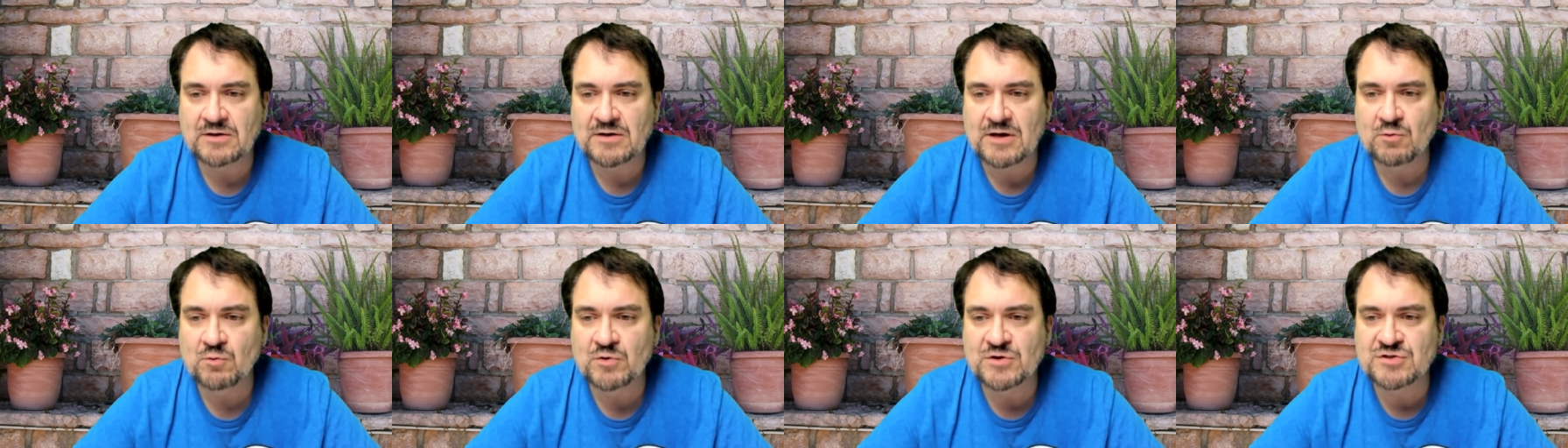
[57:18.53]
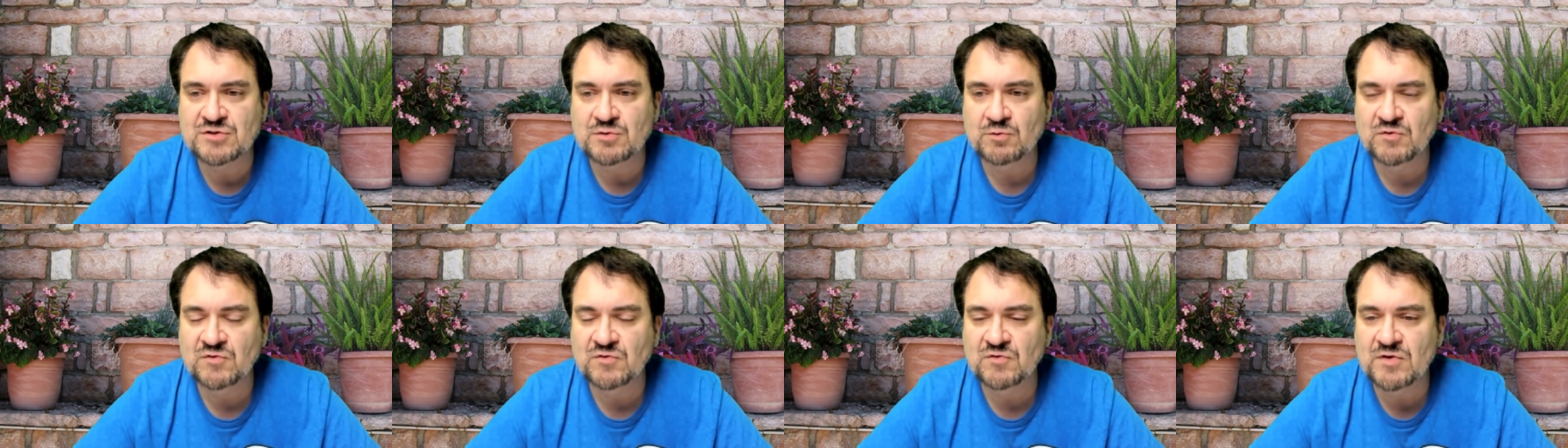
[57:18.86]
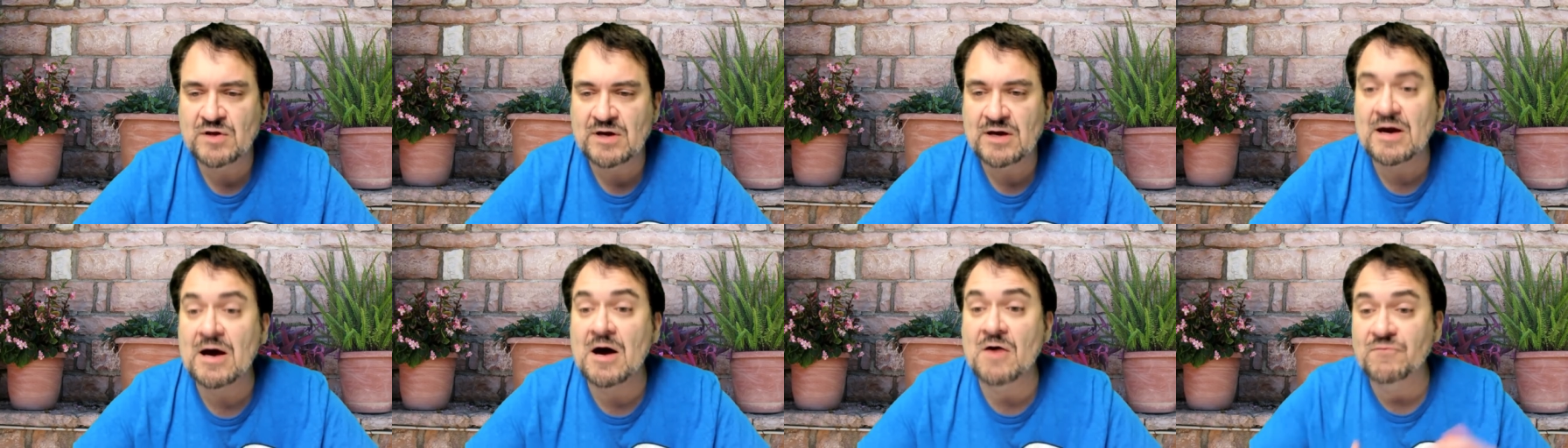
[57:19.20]
and I wish it was
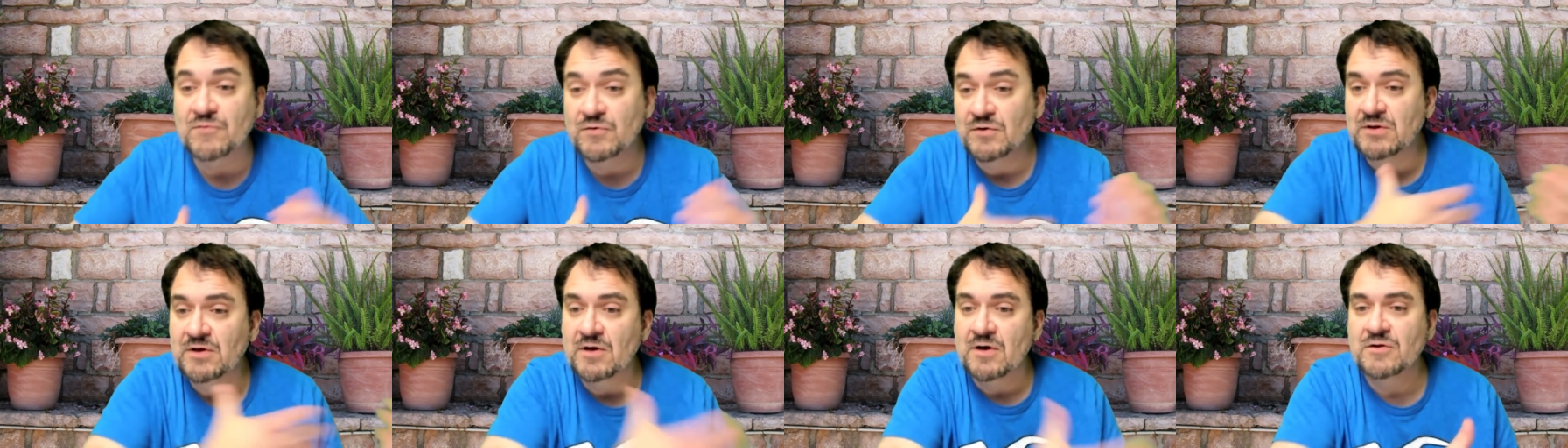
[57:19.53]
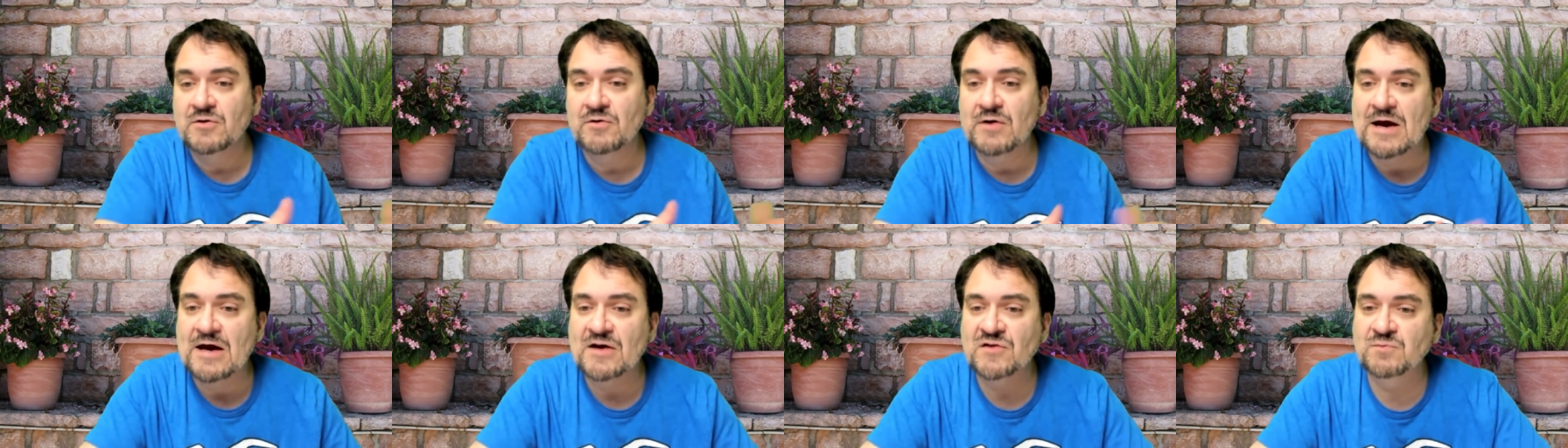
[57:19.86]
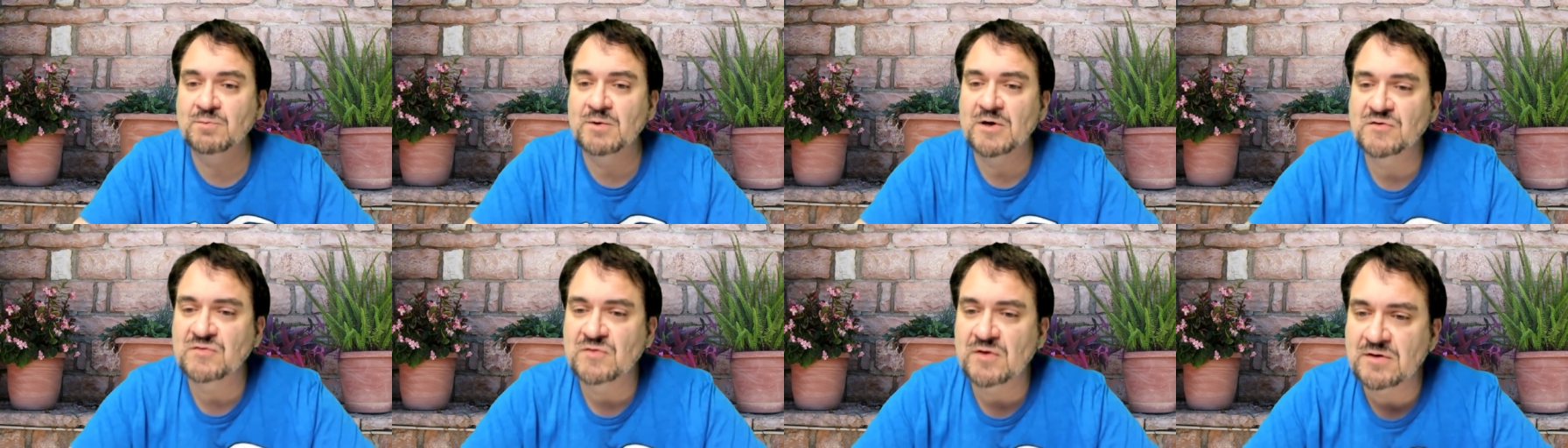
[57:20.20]
they offered the other
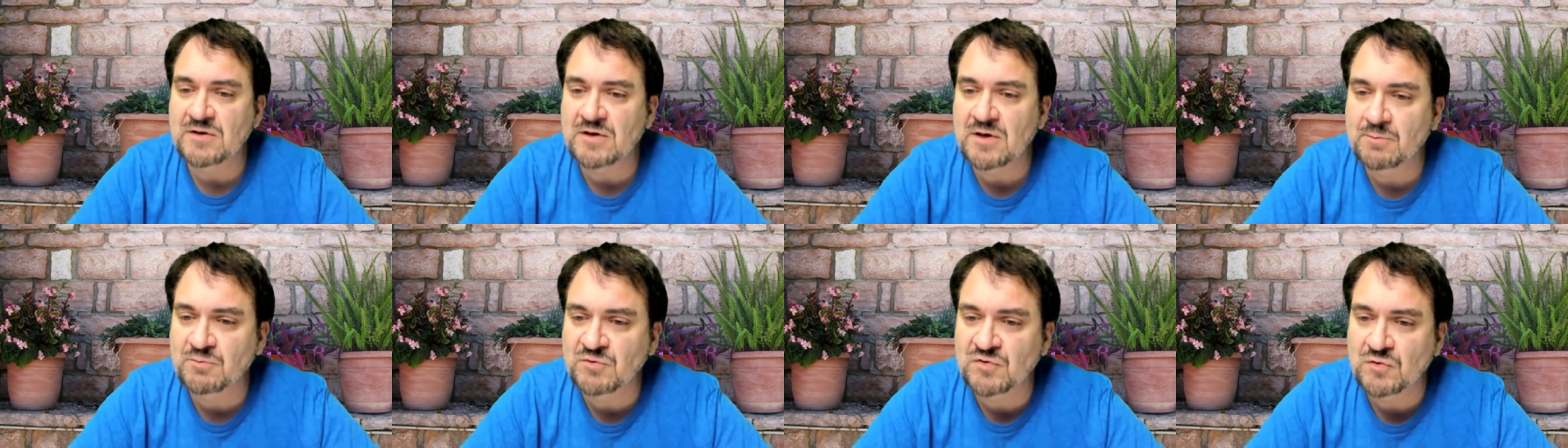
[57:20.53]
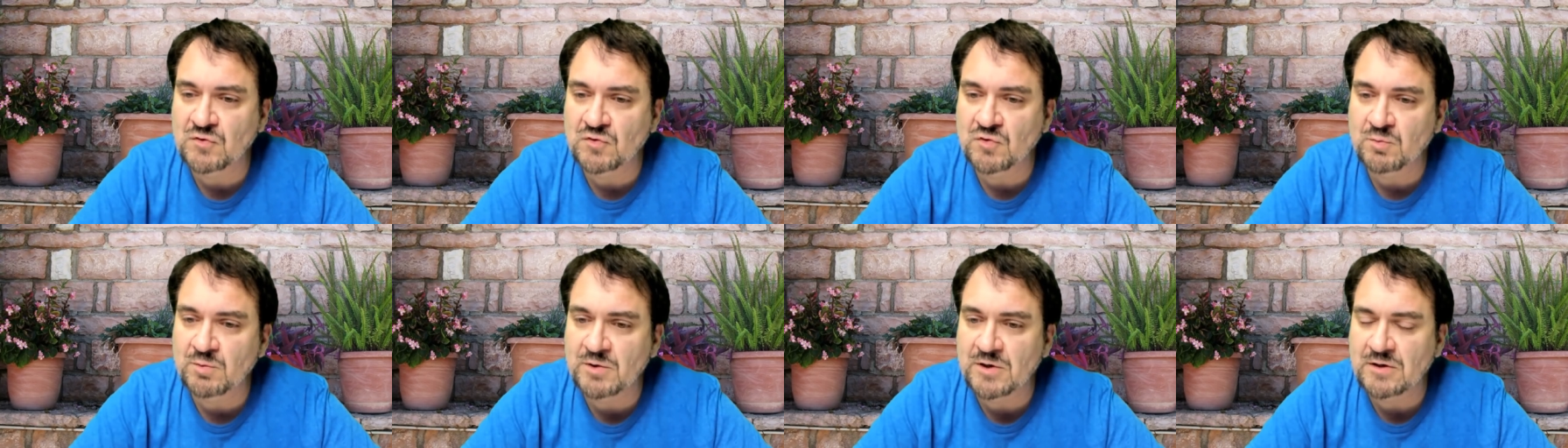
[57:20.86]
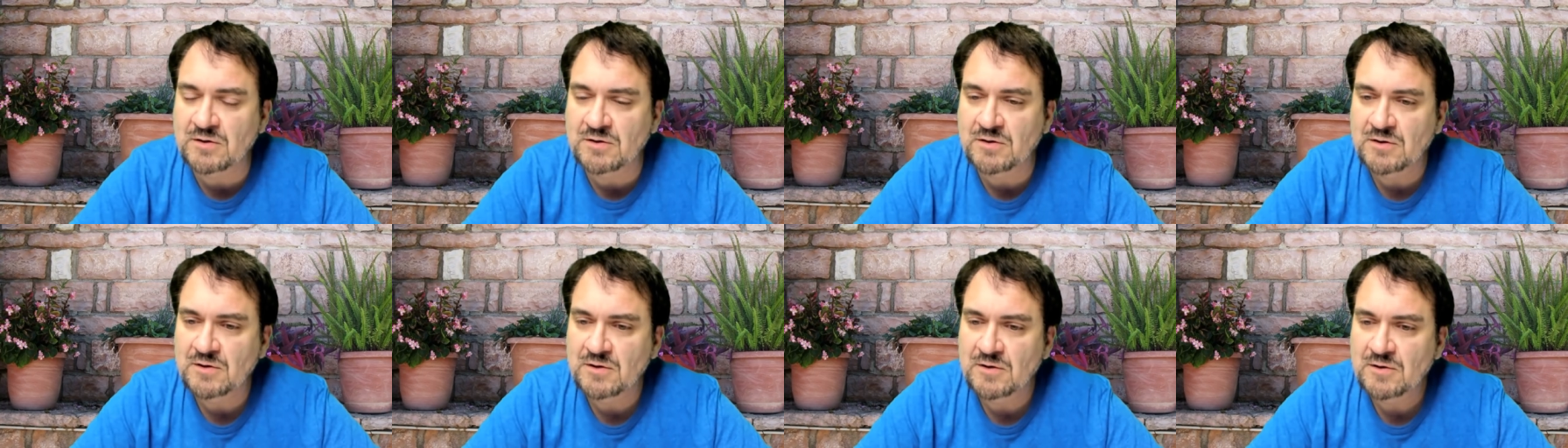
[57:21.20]
aspects on HIP too,
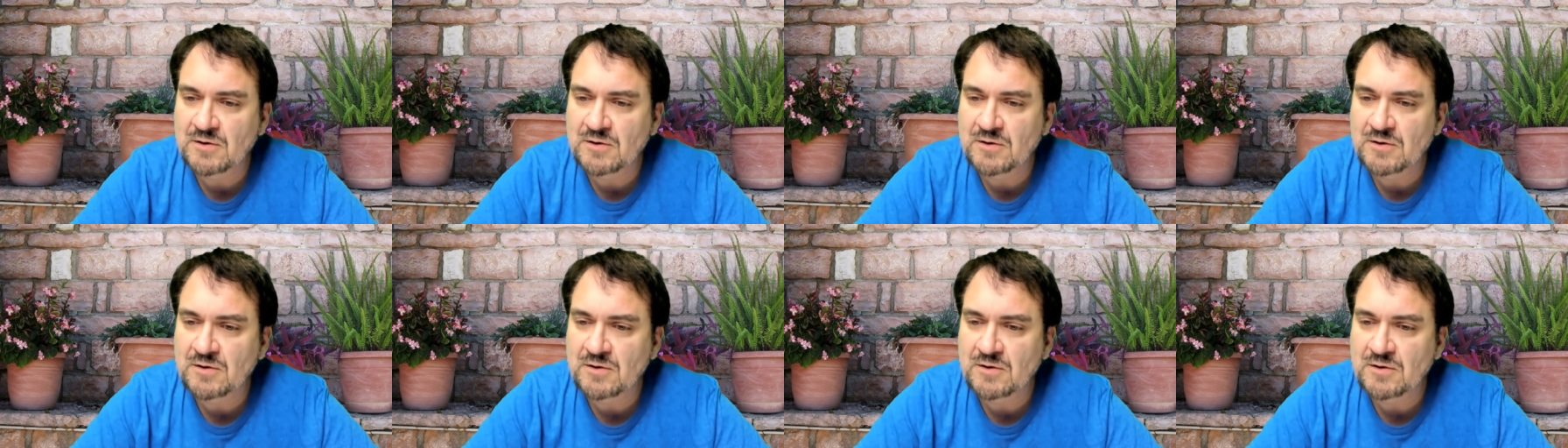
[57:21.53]
but